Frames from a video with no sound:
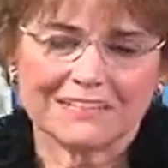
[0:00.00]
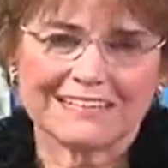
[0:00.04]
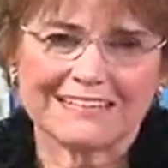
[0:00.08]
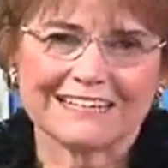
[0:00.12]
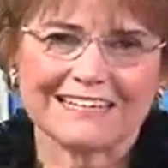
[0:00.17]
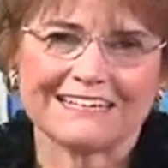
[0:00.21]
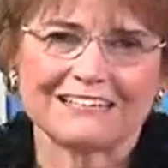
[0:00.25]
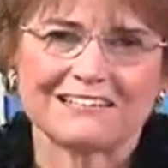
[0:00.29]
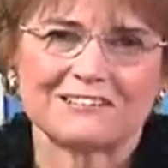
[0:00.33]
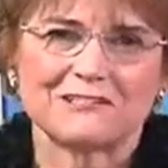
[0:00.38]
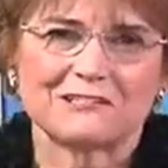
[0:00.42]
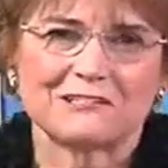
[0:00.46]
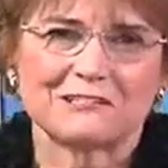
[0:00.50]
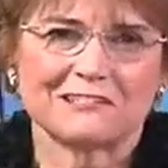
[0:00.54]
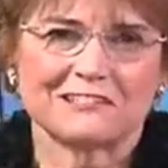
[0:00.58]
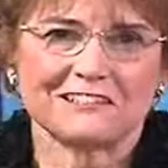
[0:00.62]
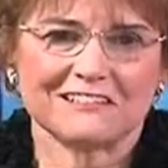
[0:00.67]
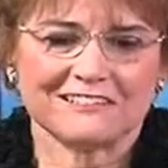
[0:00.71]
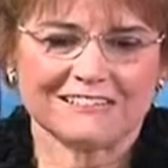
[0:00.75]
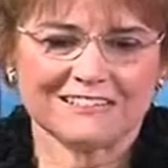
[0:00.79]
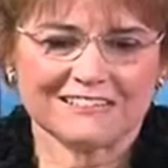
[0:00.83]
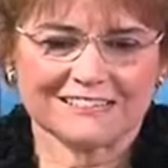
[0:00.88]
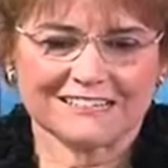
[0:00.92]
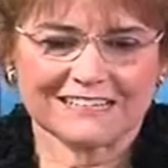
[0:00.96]
And
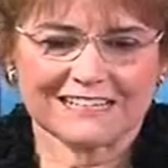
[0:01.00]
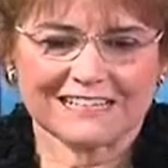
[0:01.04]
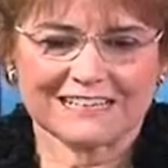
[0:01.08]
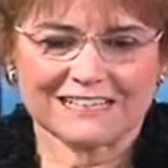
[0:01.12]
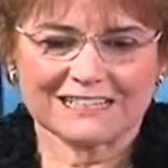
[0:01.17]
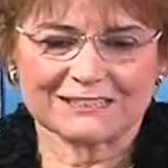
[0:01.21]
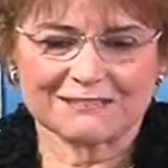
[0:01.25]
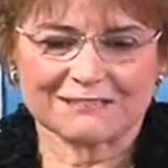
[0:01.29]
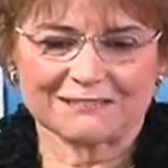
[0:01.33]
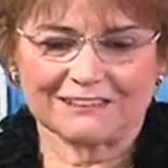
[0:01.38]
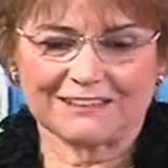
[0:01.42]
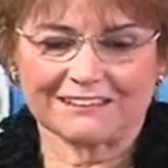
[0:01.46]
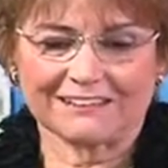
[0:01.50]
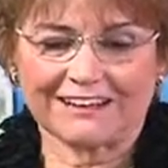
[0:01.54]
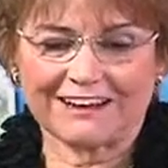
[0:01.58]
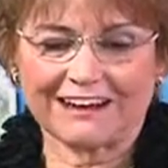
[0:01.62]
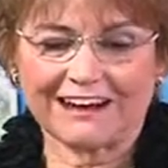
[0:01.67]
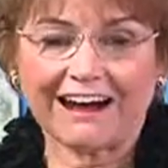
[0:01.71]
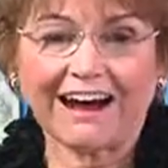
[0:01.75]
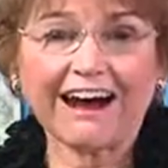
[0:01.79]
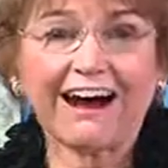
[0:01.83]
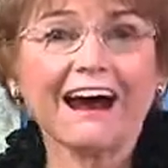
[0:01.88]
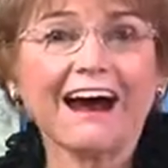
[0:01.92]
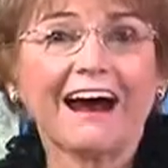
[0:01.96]
she says, "Well,
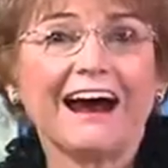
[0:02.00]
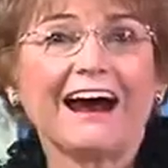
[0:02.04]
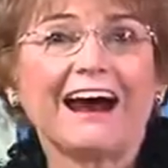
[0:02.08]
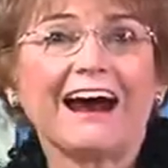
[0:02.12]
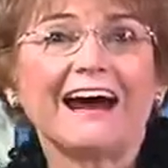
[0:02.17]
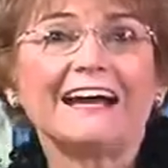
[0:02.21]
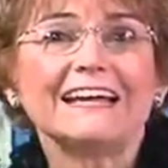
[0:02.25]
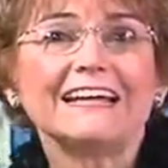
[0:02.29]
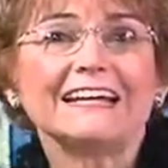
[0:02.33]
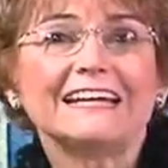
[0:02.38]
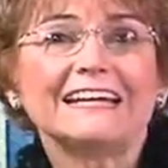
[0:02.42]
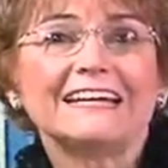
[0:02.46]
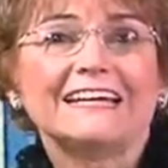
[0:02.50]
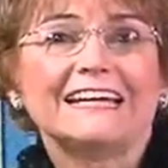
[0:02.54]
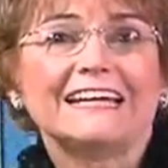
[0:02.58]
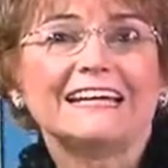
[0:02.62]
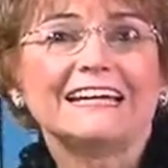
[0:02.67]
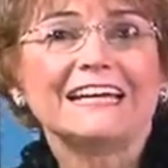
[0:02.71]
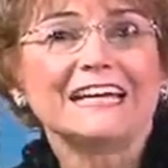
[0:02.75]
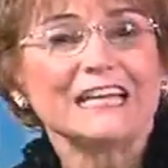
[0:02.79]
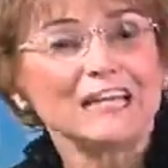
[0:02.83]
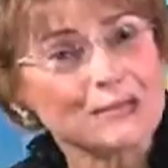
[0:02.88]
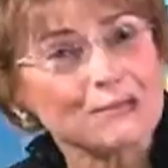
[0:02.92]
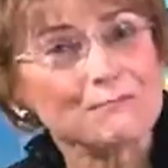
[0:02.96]
I
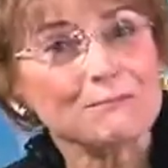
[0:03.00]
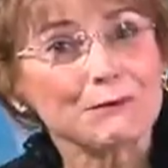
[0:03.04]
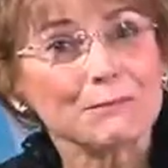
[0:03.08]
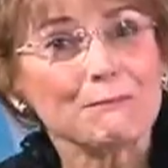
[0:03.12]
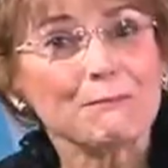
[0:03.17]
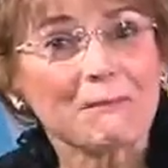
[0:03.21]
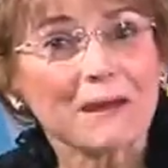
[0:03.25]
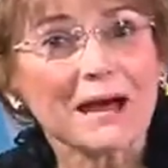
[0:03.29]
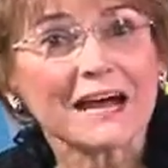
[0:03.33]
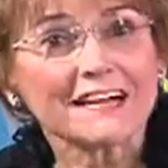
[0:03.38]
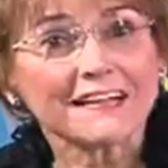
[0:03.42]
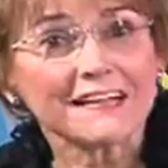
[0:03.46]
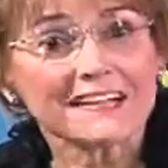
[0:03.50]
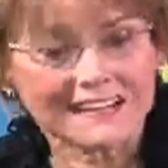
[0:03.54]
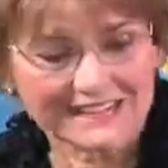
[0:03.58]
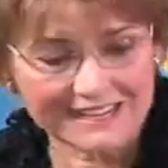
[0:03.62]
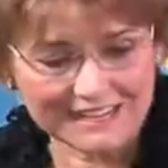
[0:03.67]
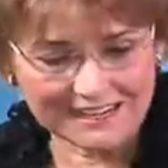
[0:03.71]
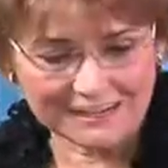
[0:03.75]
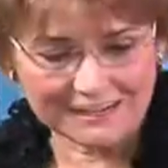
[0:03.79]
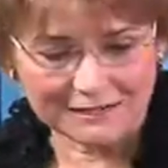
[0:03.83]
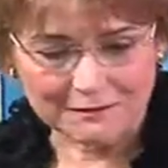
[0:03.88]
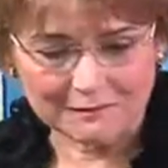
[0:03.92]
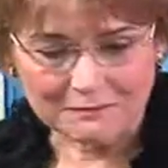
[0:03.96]
am
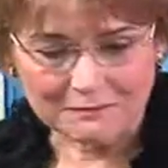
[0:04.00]
Rebecca.